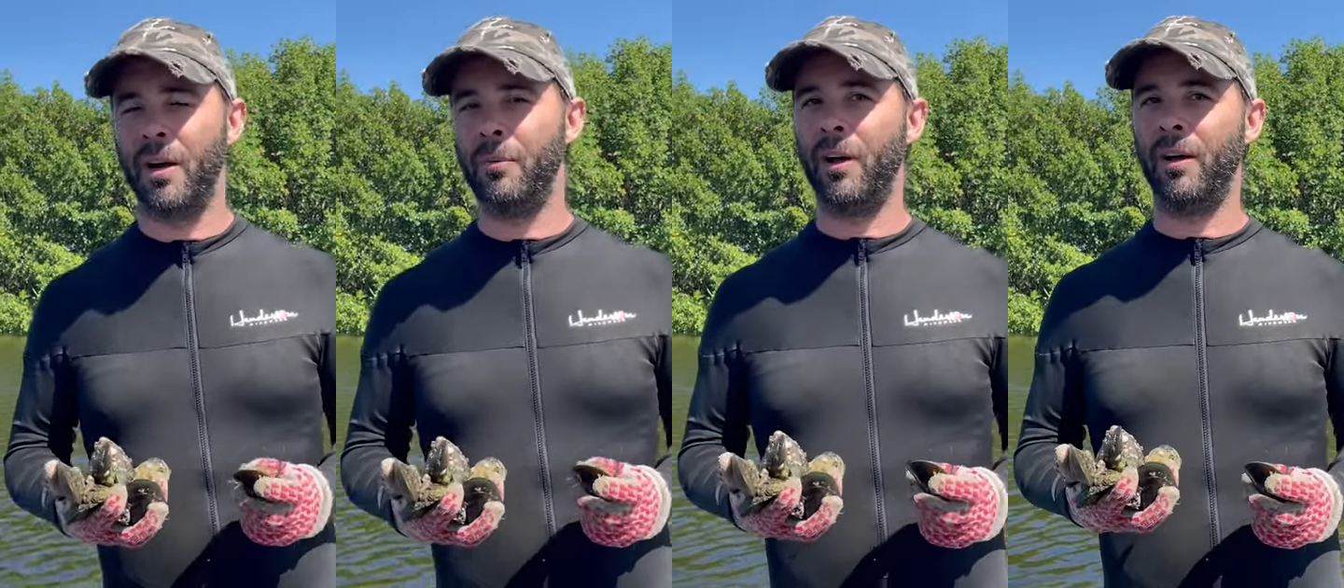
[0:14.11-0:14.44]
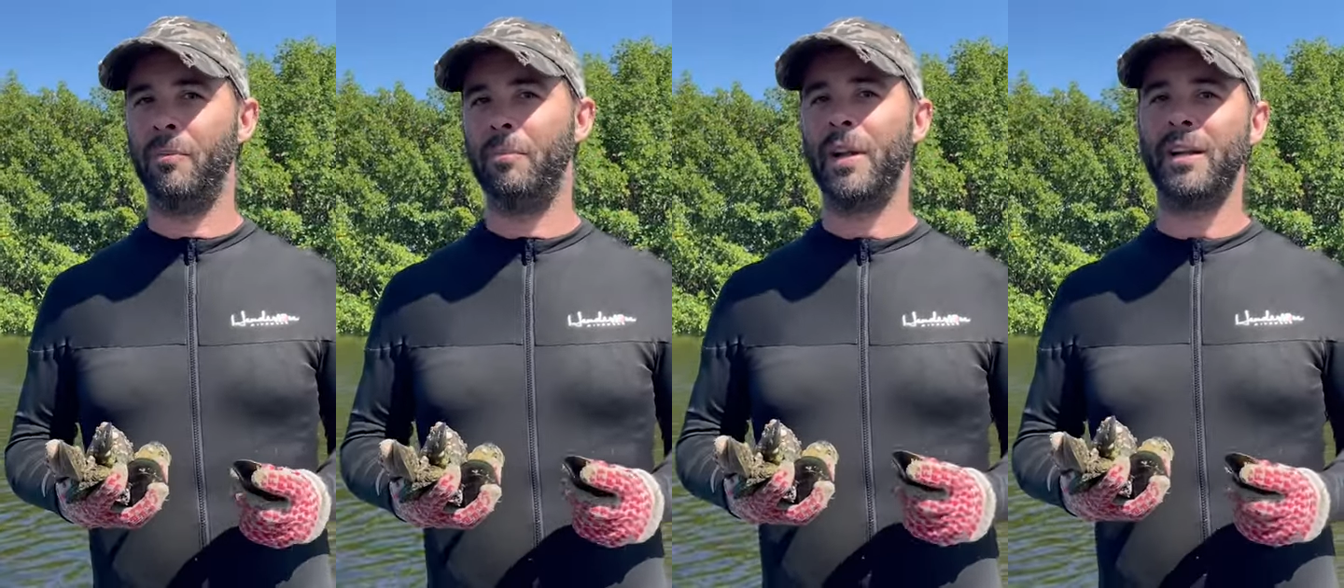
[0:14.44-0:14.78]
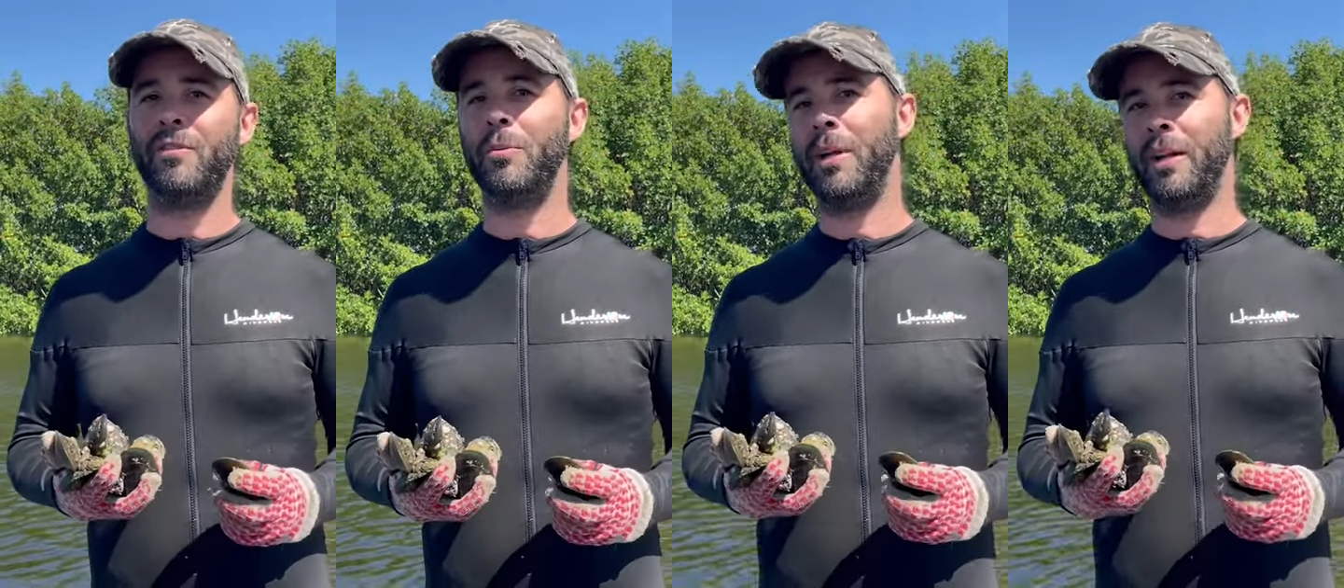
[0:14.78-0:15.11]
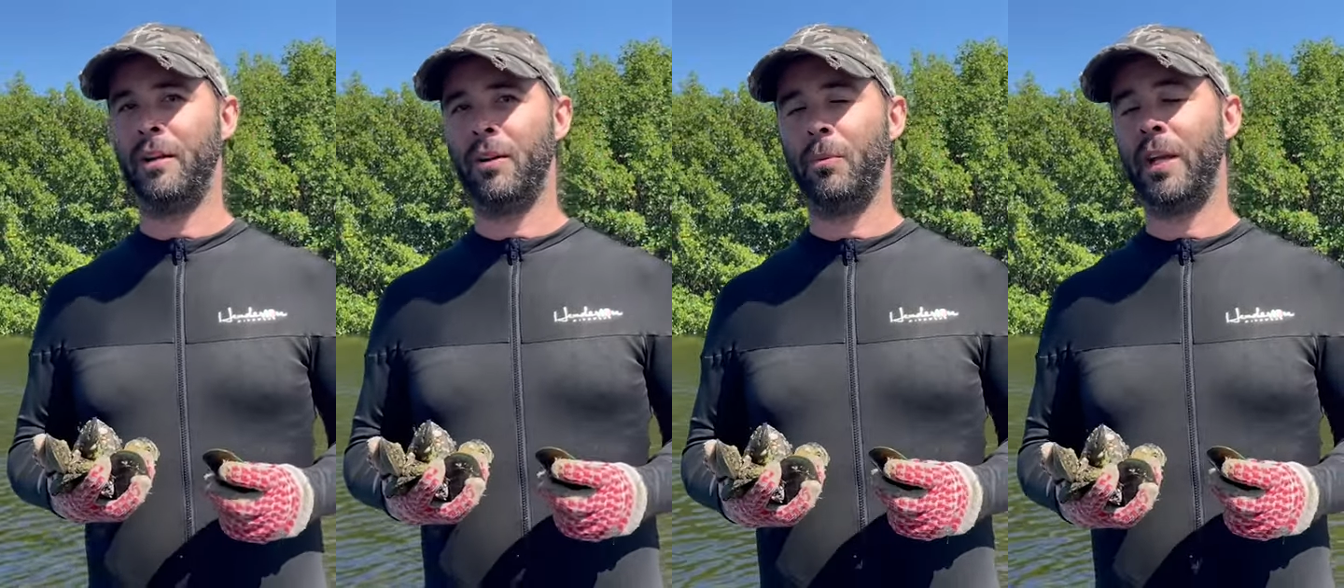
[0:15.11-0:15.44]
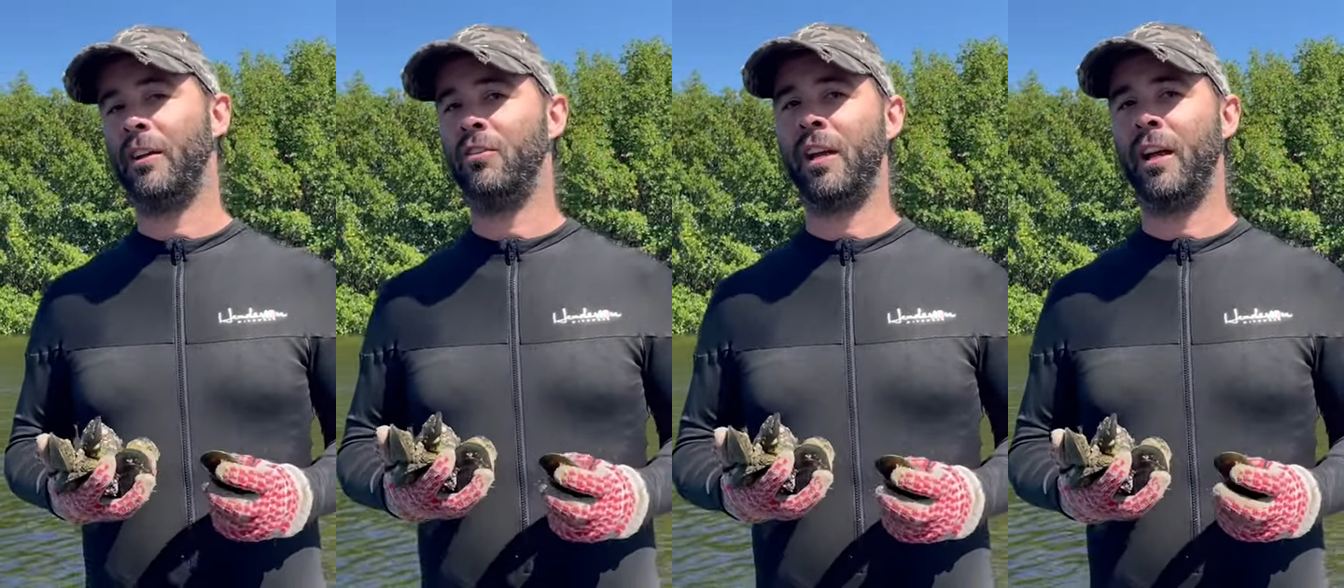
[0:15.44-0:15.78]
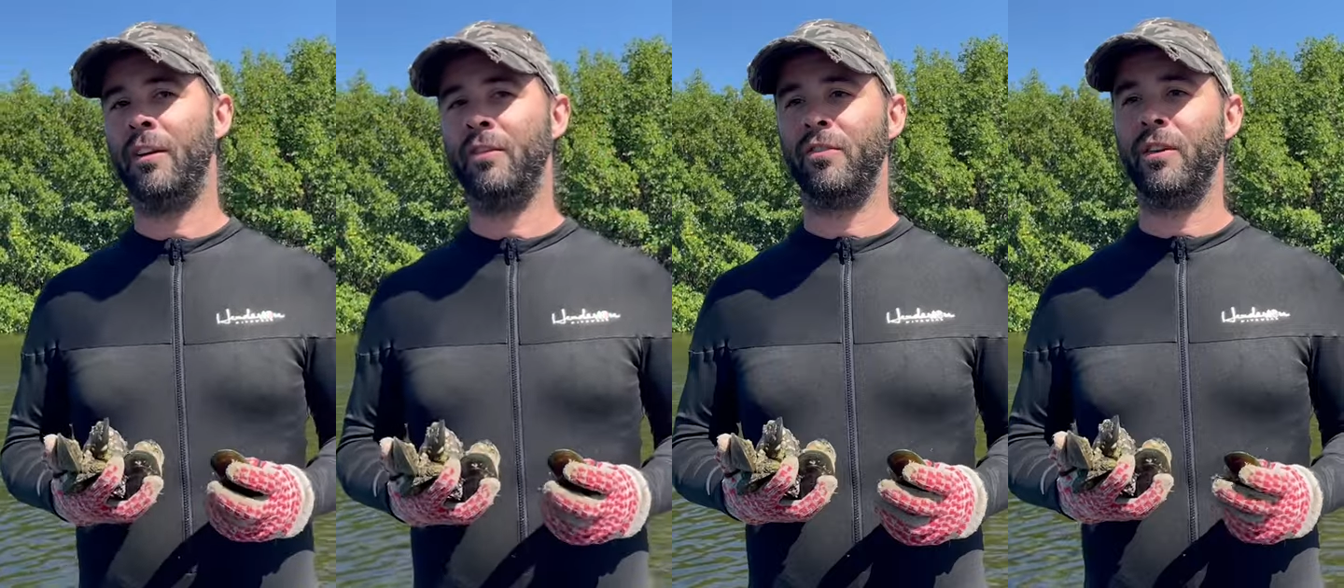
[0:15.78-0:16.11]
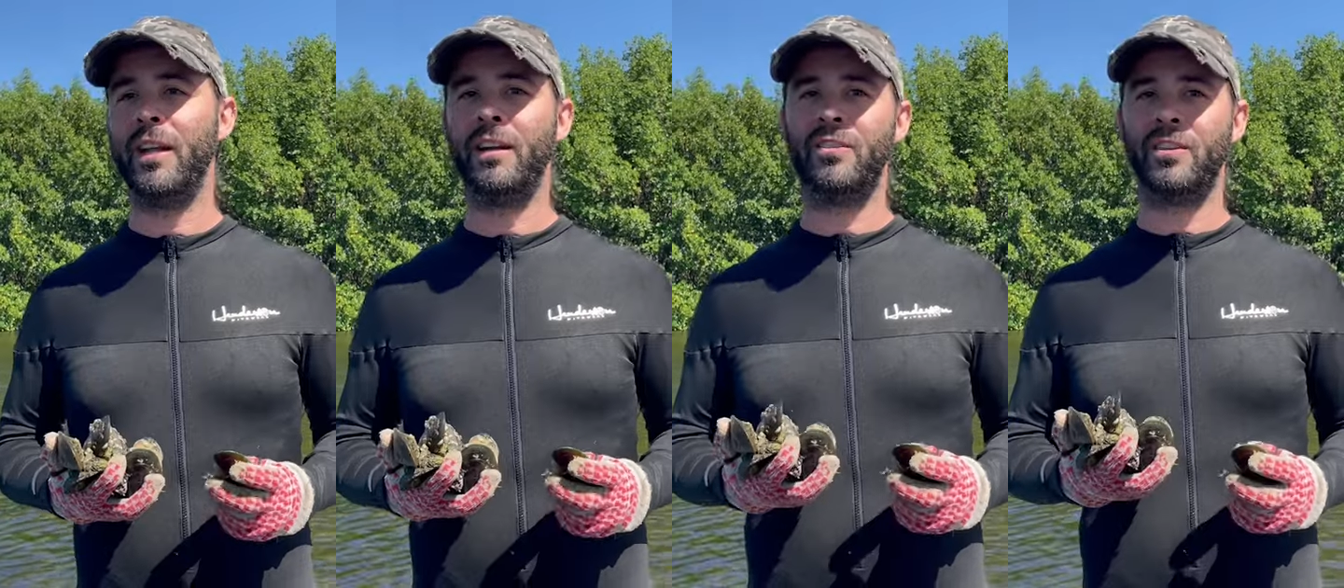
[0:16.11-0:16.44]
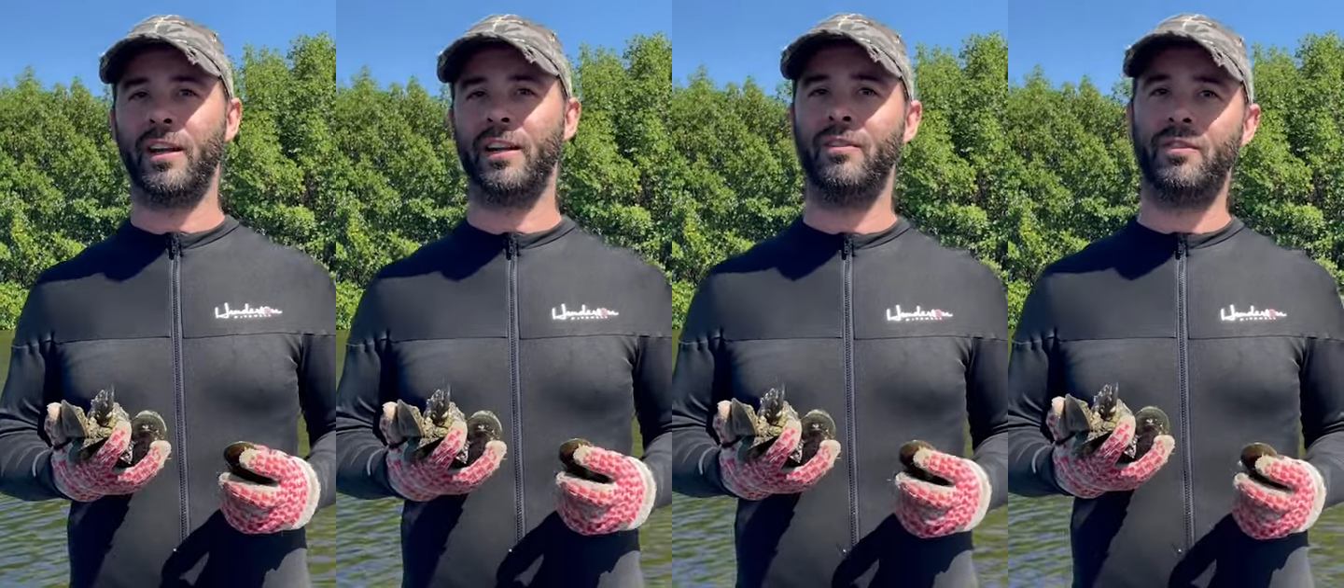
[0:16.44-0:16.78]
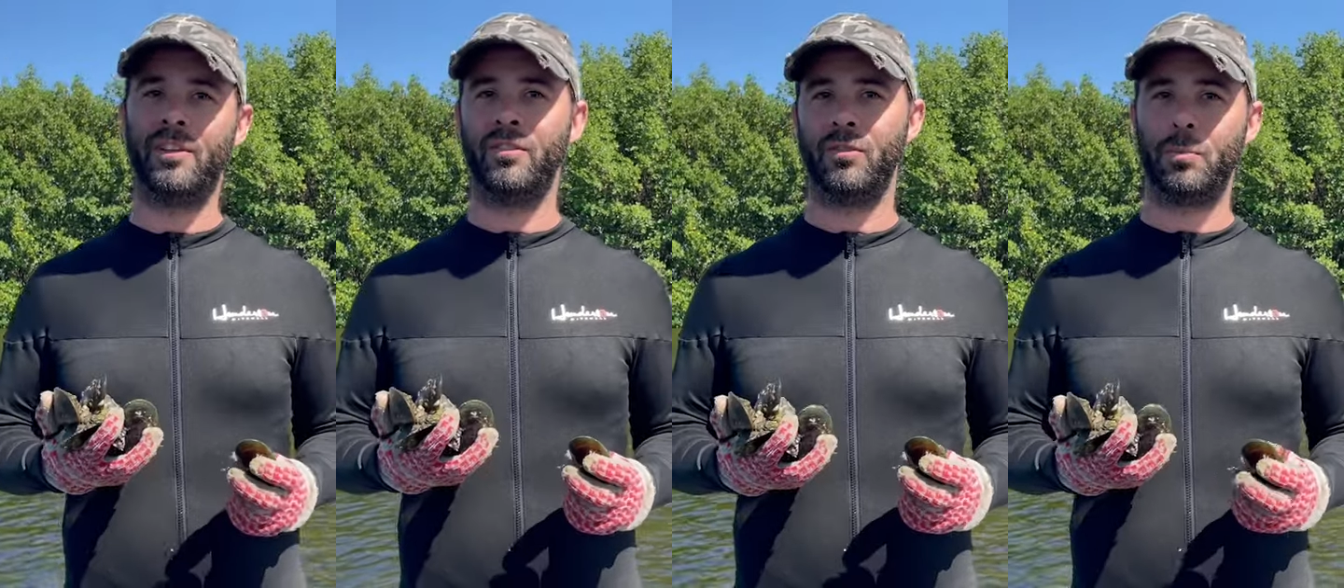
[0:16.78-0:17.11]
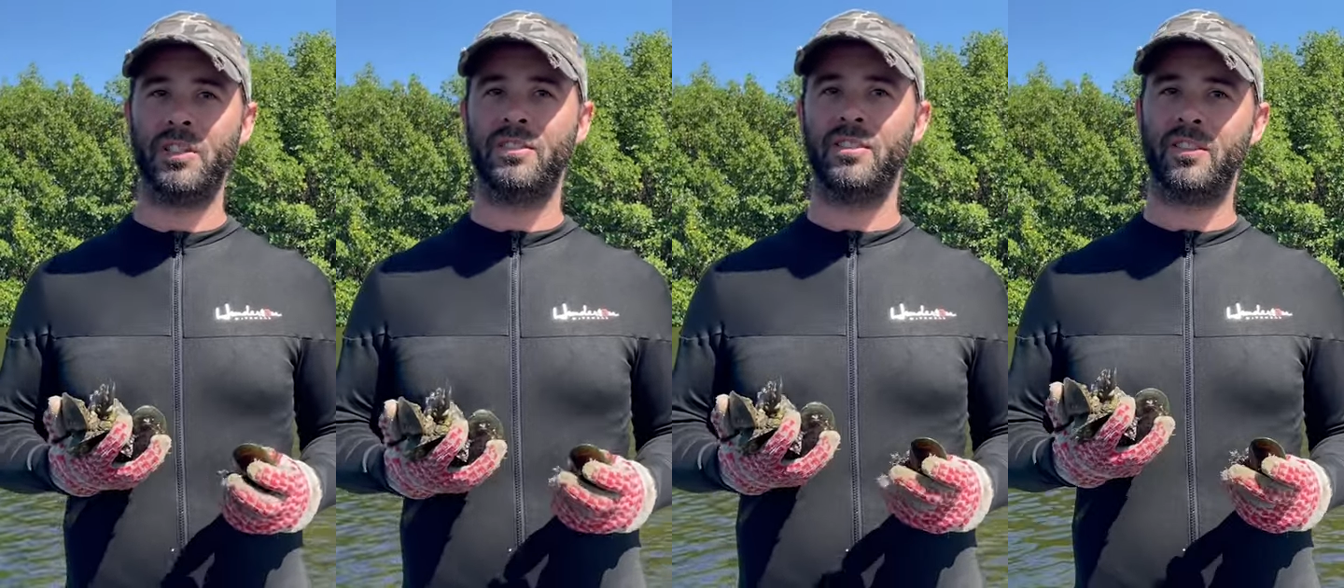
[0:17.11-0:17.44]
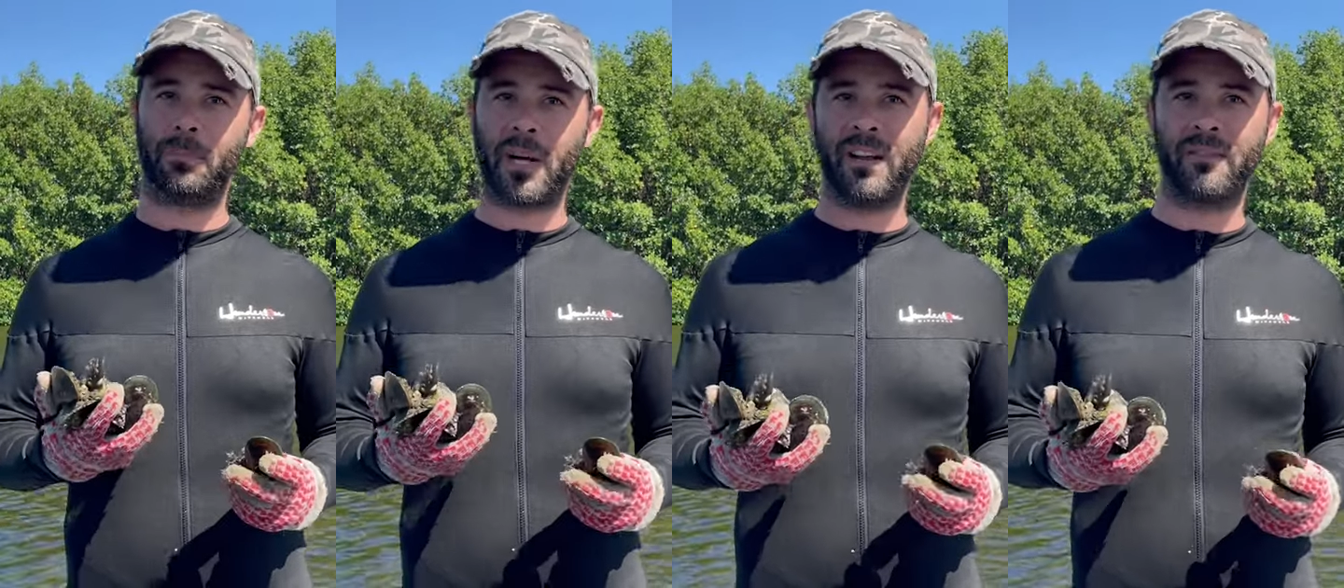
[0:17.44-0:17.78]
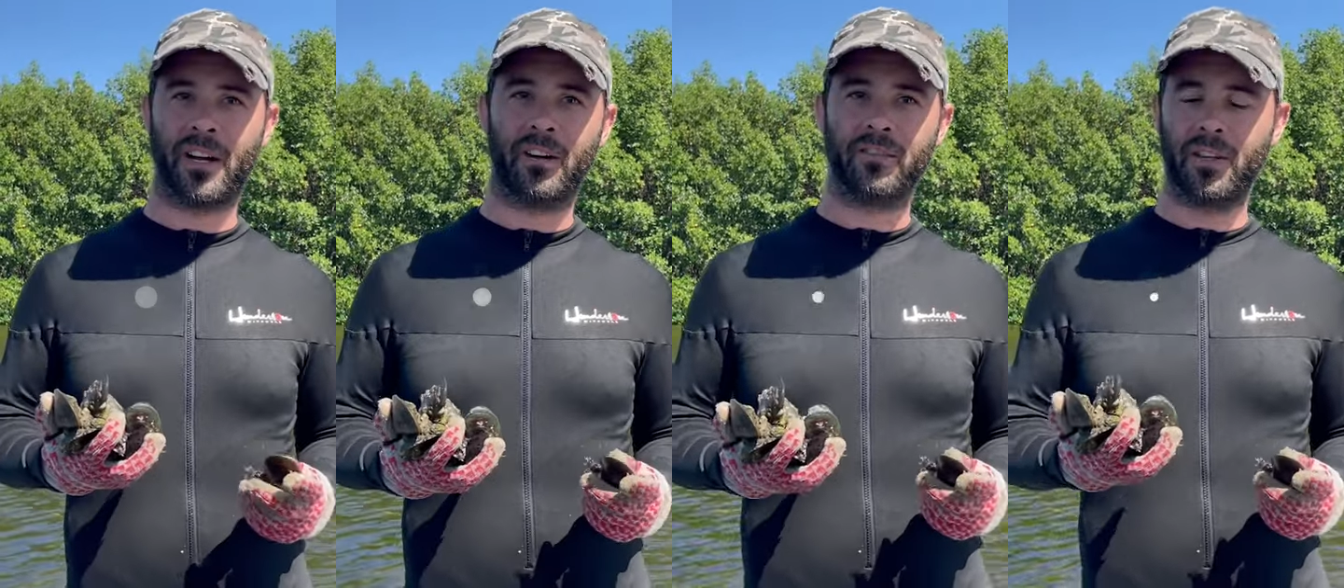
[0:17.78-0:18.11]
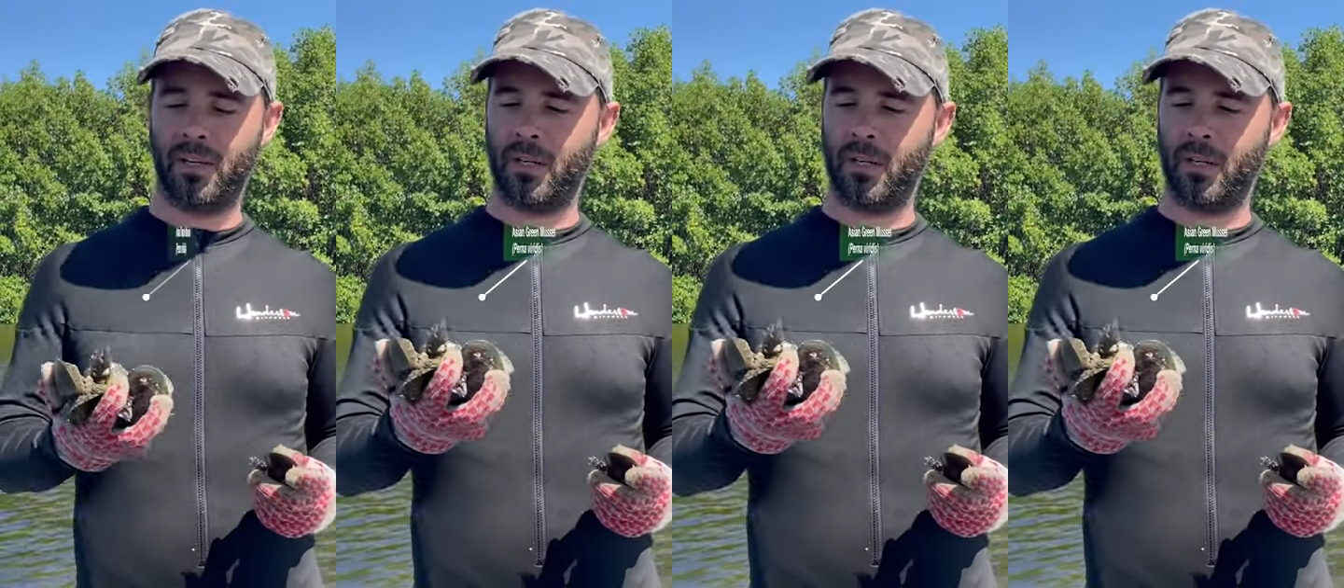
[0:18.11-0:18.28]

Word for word: Well, many of you may not know we actually have an exotic invasive species of bivalve.